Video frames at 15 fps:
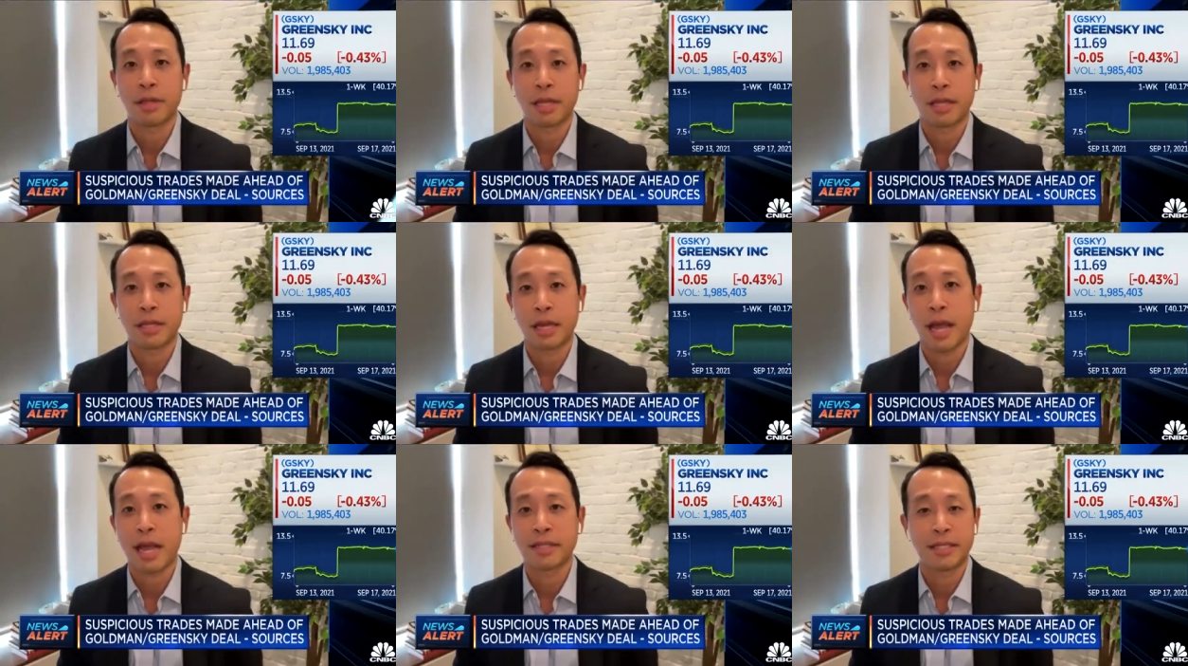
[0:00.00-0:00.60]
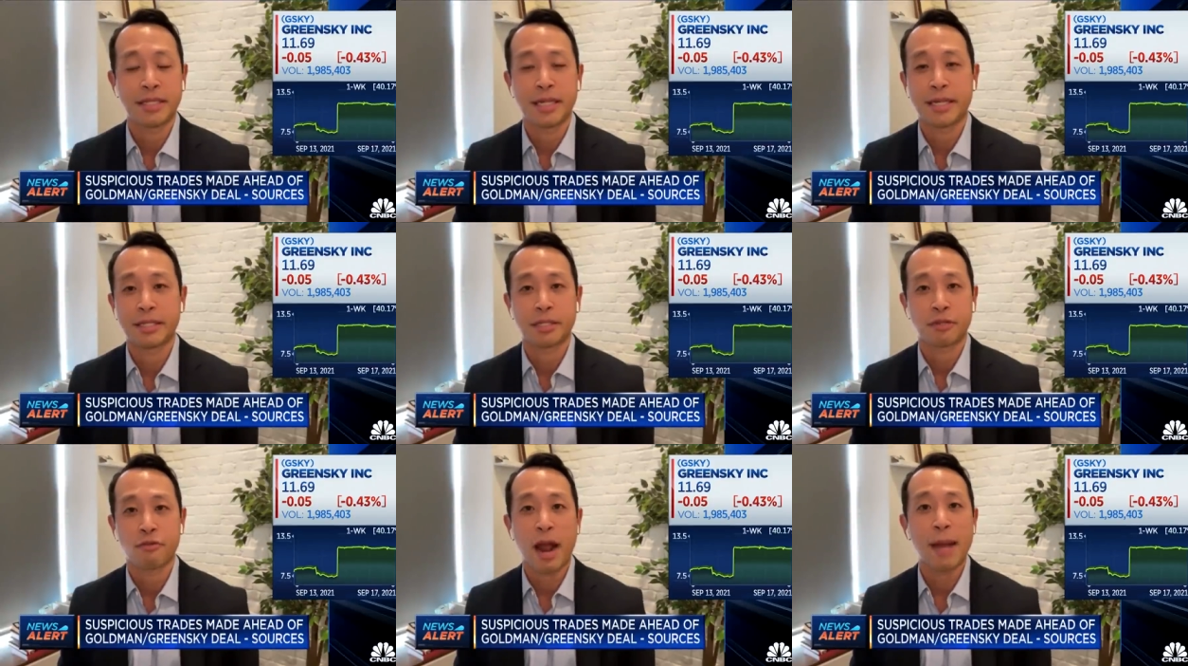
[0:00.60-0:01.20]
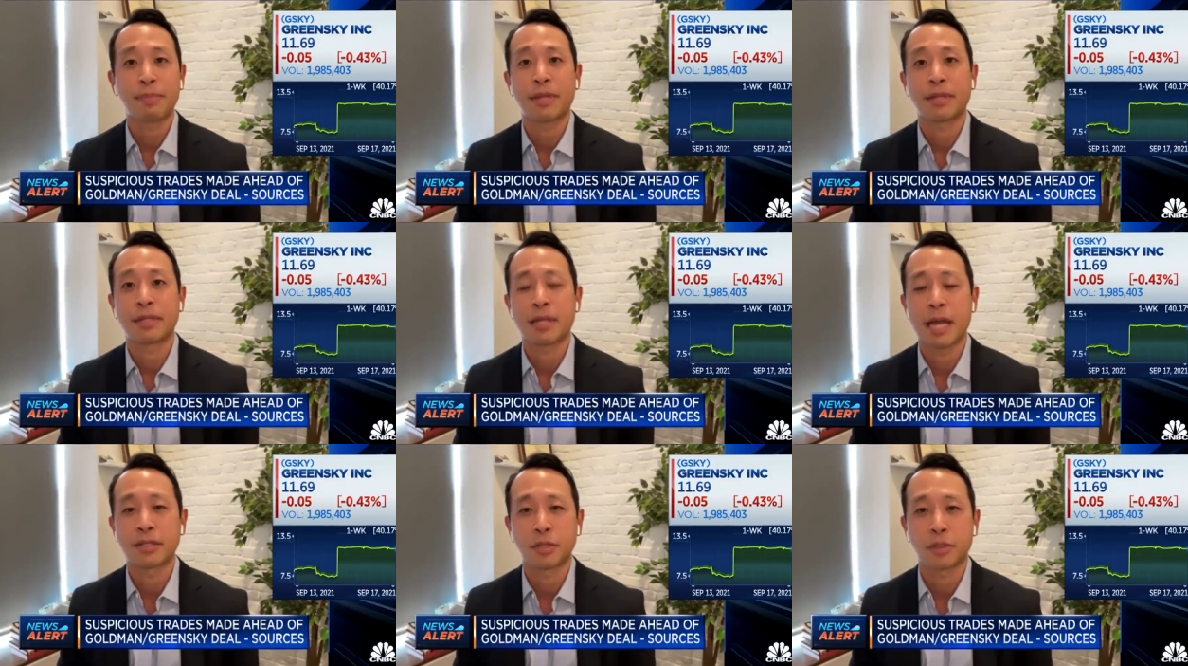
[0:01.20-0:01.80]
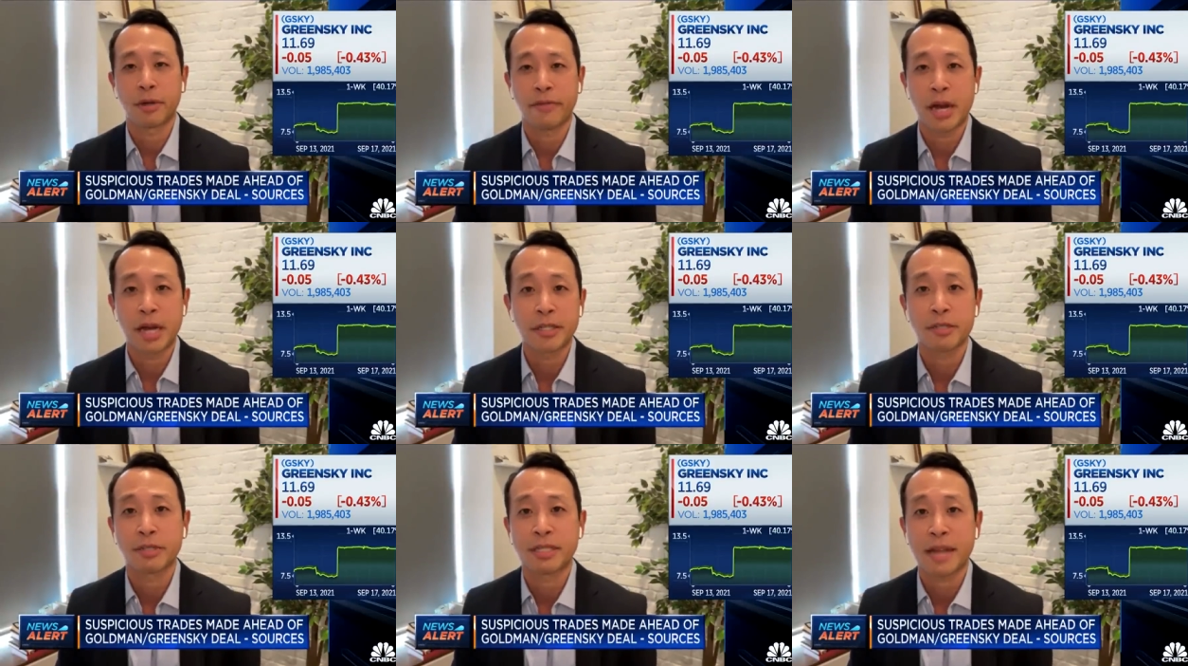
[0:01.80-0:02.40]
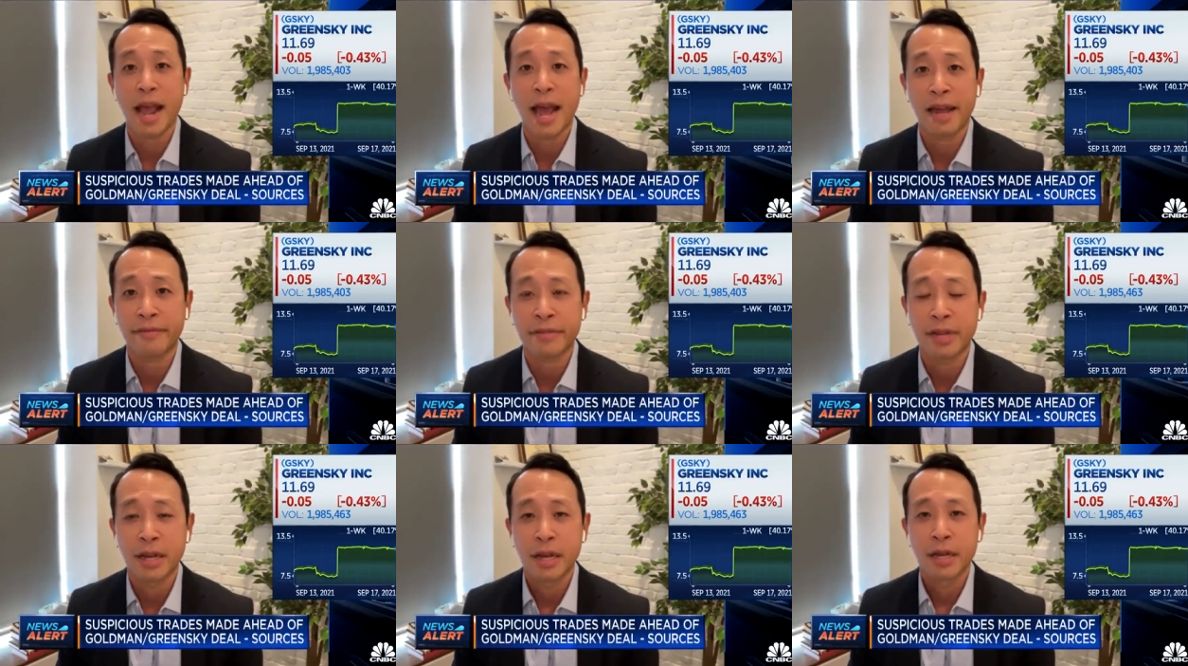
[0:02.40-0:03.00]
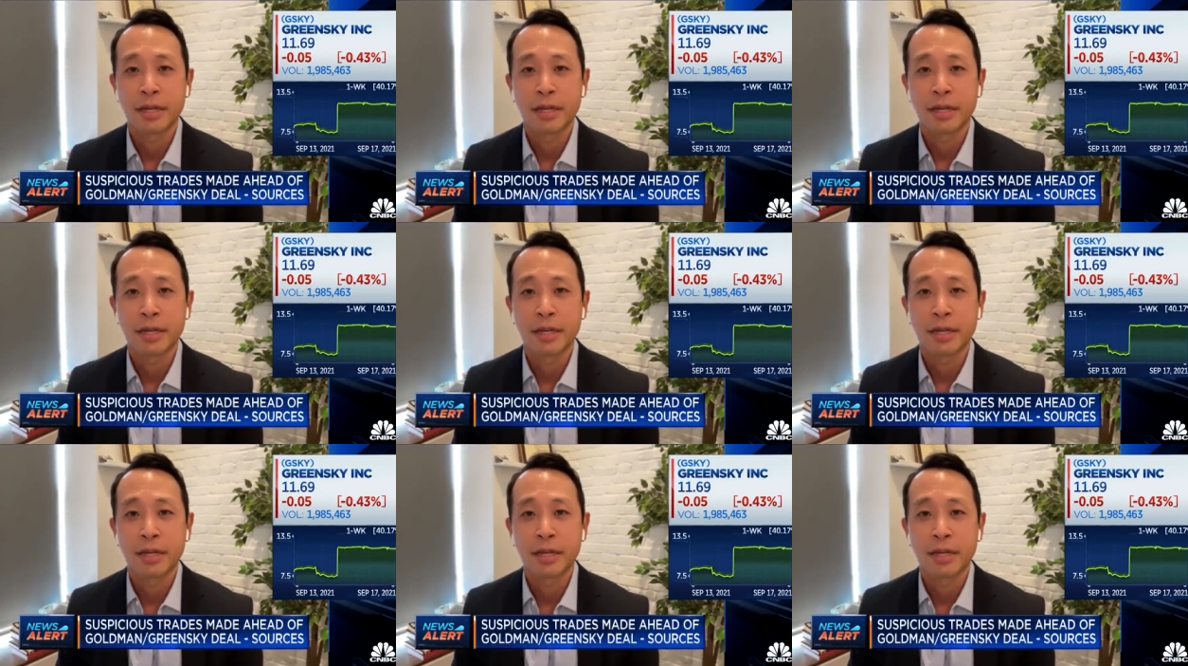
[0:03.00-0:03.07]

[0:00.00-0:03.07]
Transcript: know, the SEC is strapped and, and sort of understaffed.